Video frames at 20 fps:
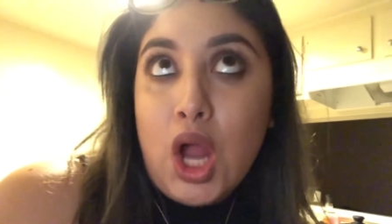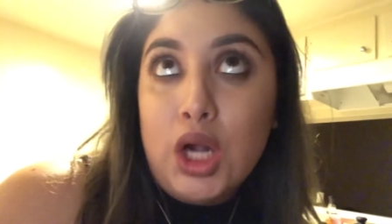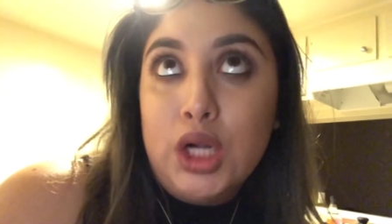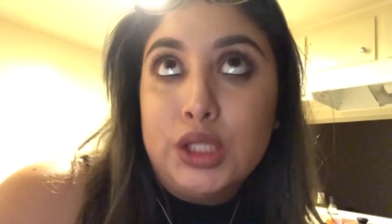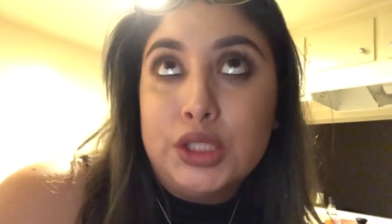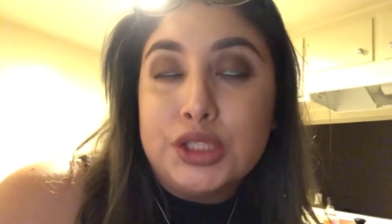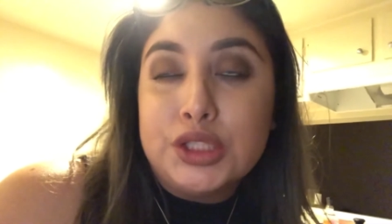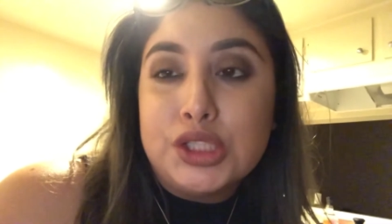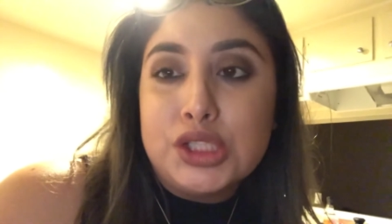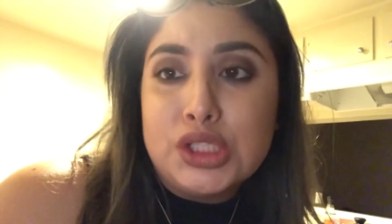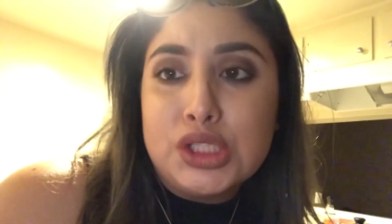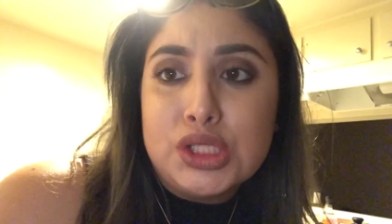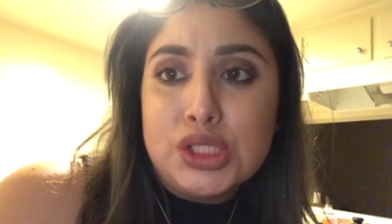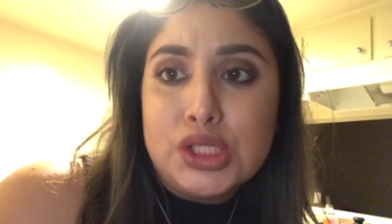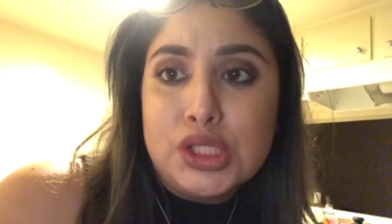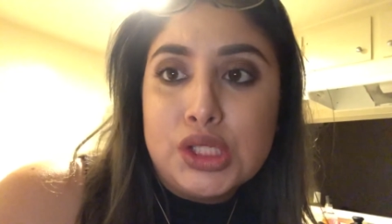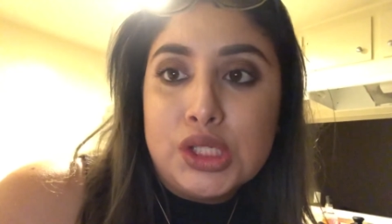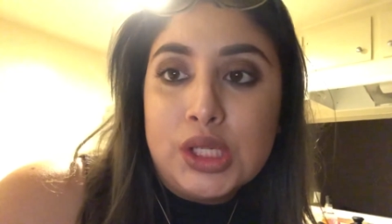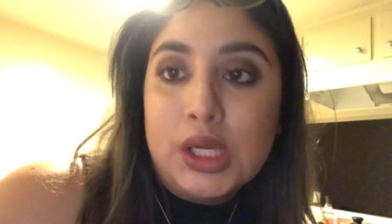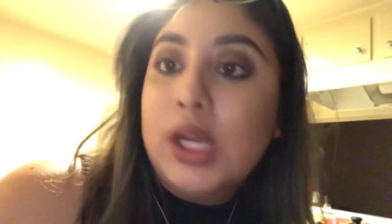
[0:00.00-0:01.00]
are
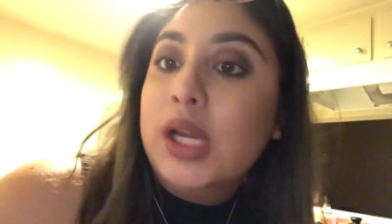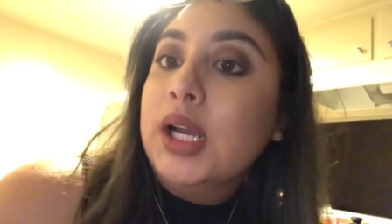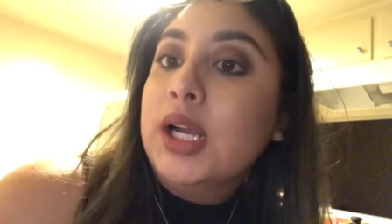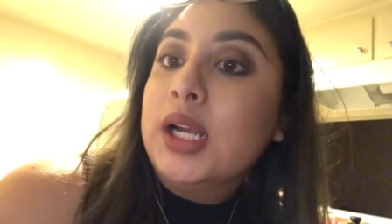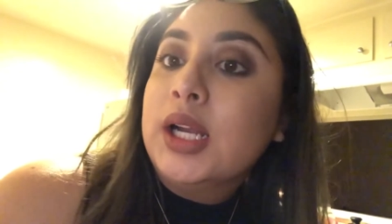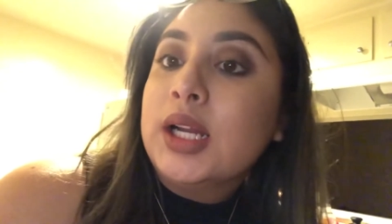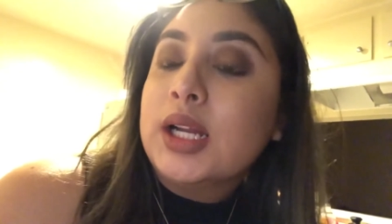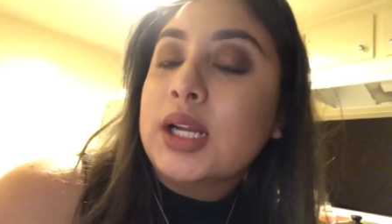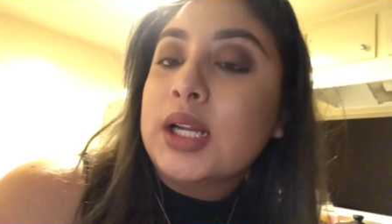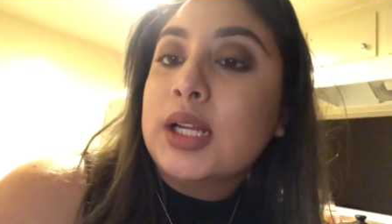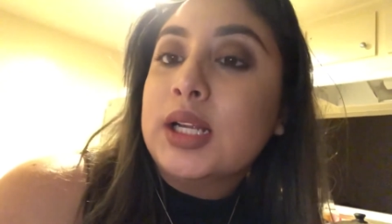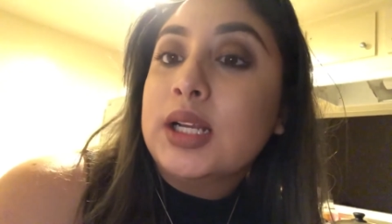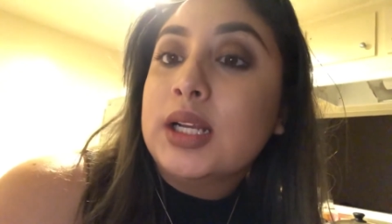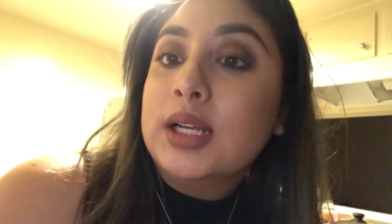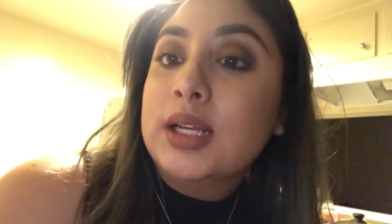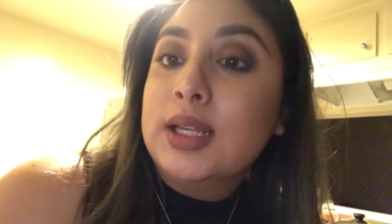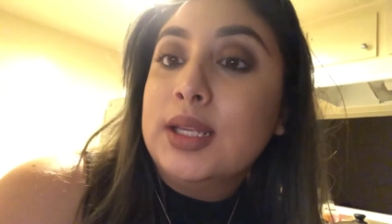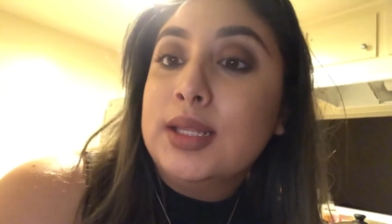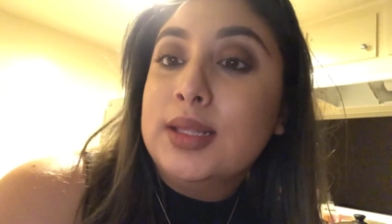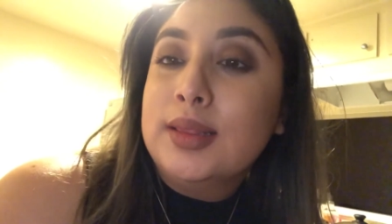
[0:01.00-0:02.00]
stuck
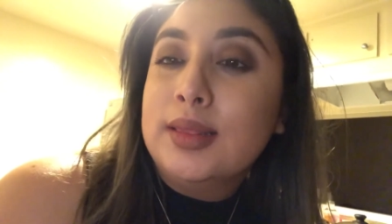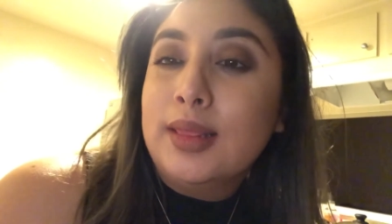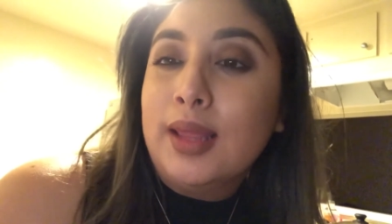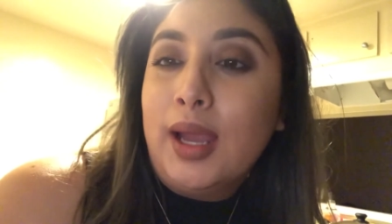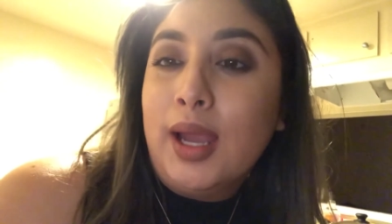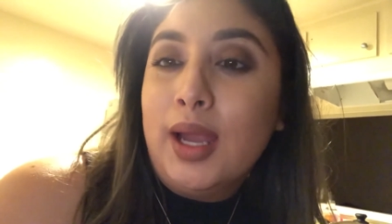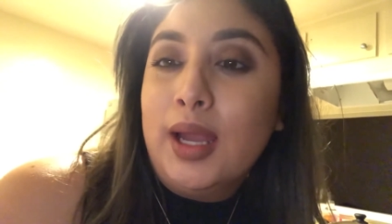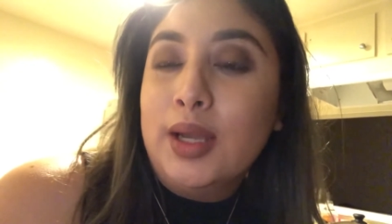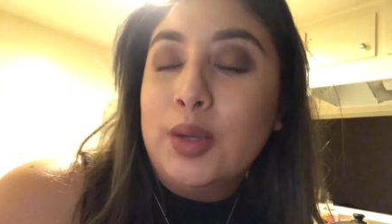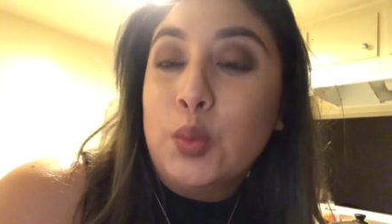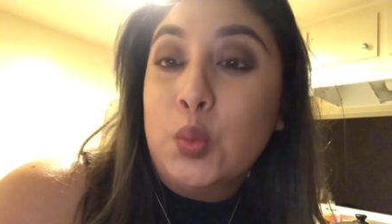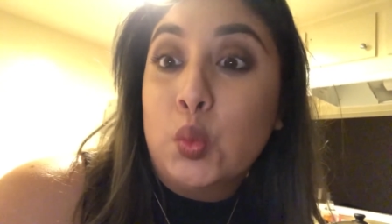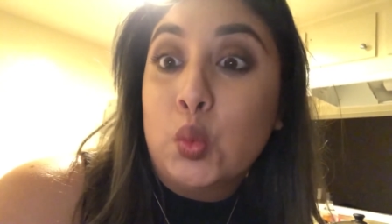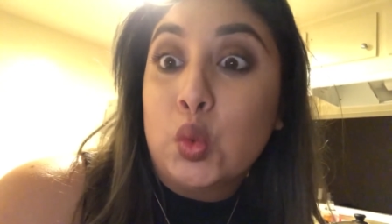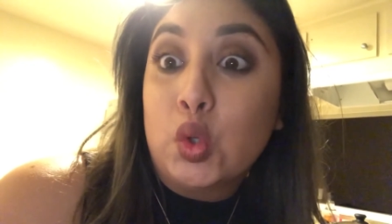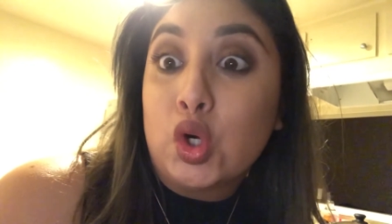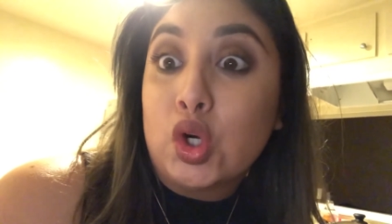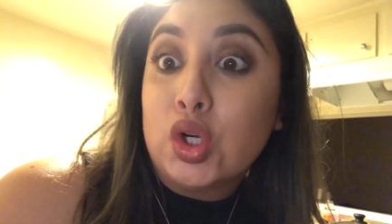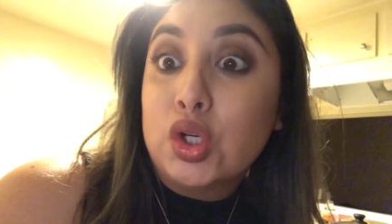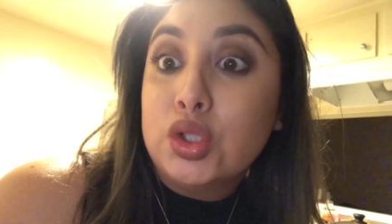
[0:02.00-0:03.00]
in that
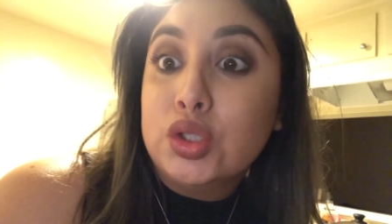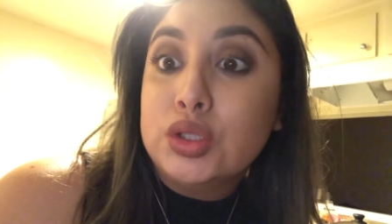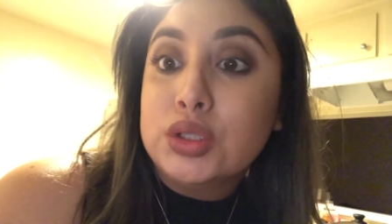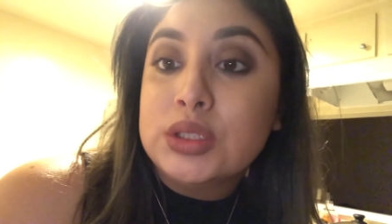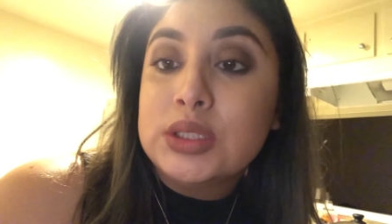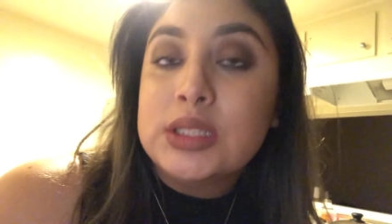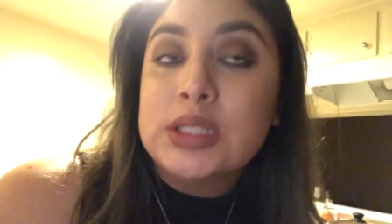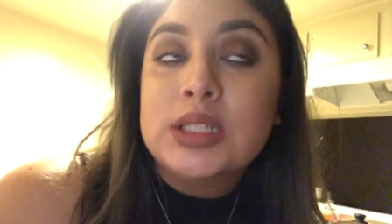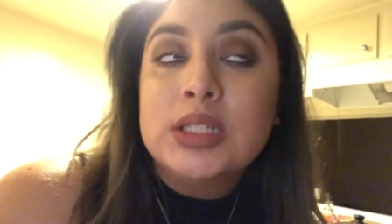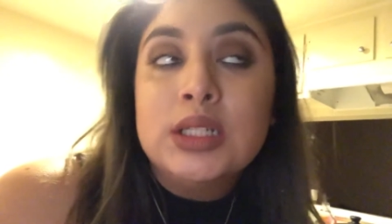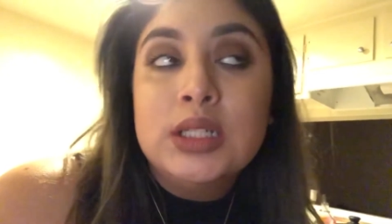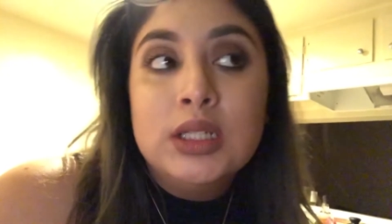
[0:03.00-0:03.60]
world